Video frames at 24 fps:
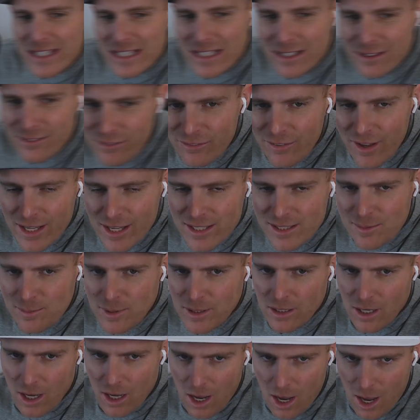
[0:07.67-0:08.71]
the
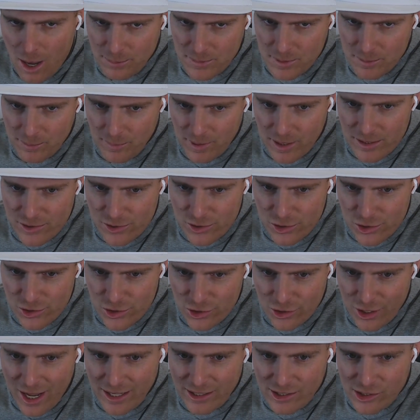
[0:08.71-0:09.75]
investment optimizer
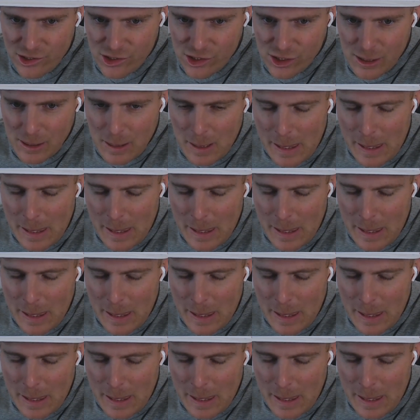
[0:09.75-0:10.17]
strategy.